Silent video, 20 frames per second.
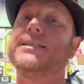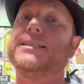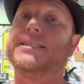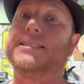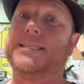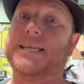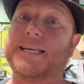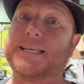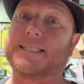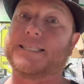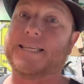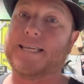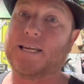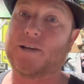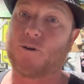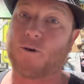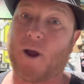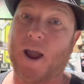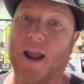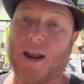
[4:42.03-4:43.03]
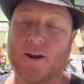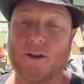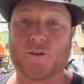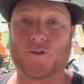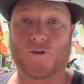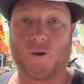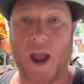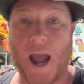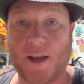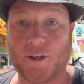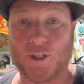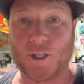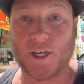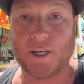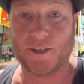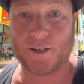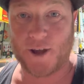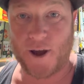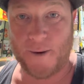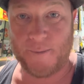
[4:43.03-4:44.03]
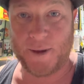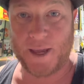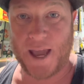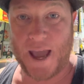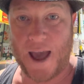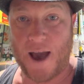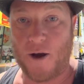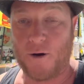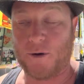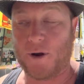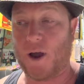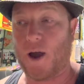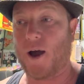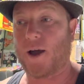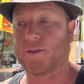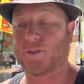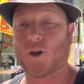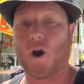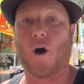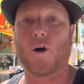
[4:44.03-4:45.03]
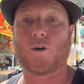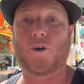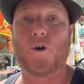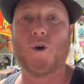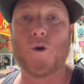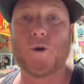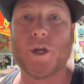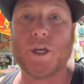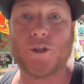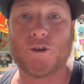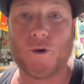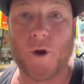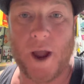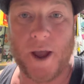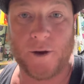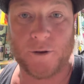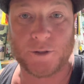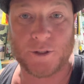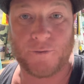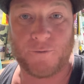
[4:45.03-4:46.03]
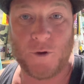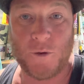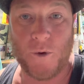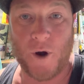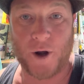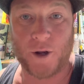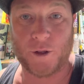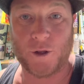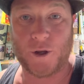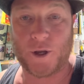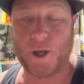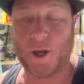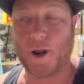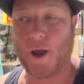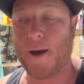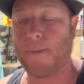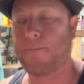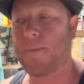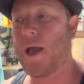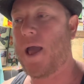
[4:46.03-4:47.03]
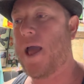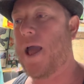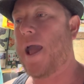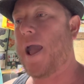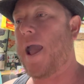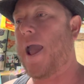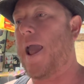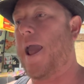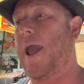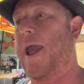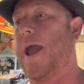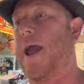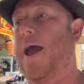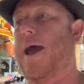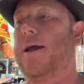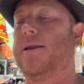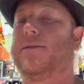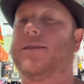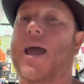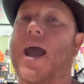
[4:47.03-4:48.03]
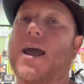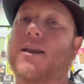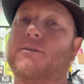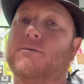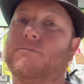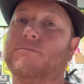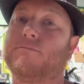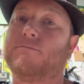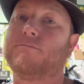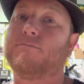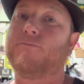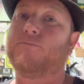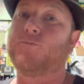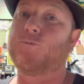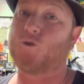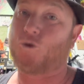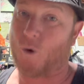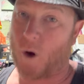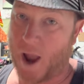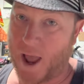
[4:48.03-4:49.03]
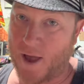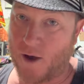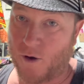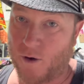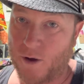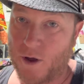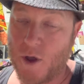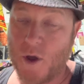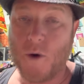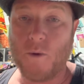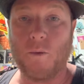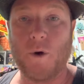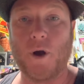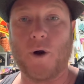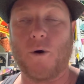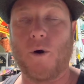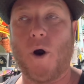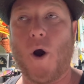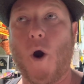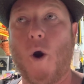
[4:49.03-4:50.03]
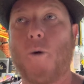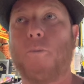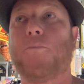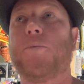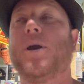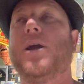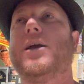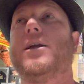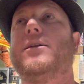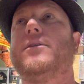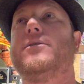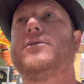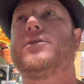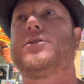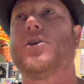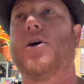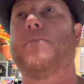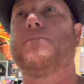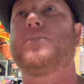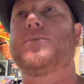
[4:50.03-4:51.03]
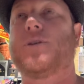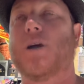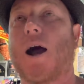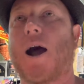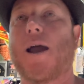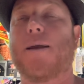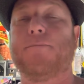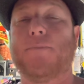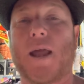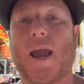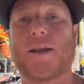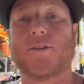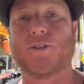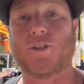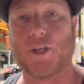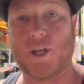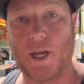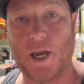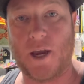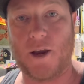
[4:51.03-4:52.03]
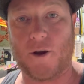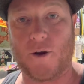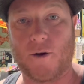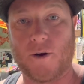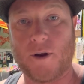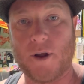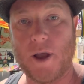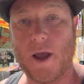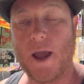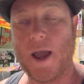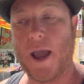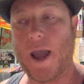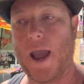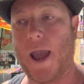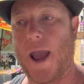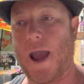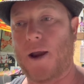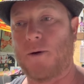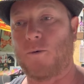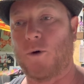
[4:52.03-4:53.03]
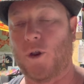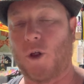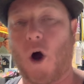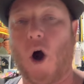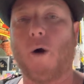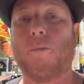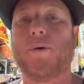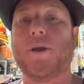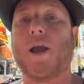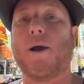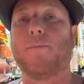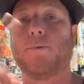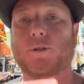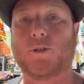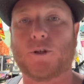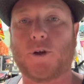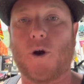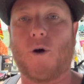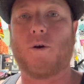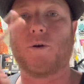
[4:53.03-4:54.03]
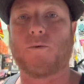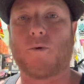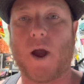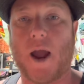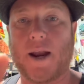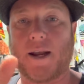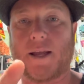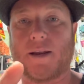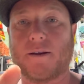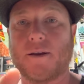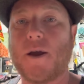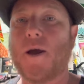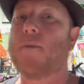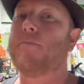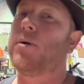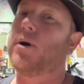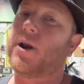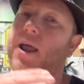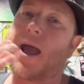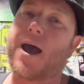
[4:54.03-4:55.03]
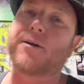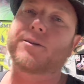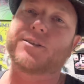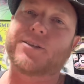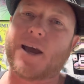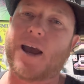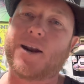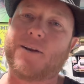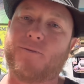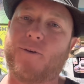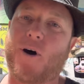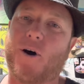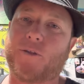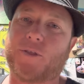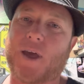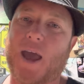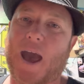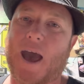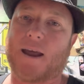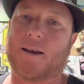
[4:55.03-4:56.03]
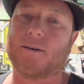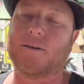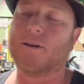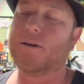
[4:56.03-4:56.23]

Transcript: Disney-grade attraction coming out. It's called Kooky Trails, if you want to look it up. And that trail will open sometime next year, and we'll all be able to go and ride it. But outside of all that,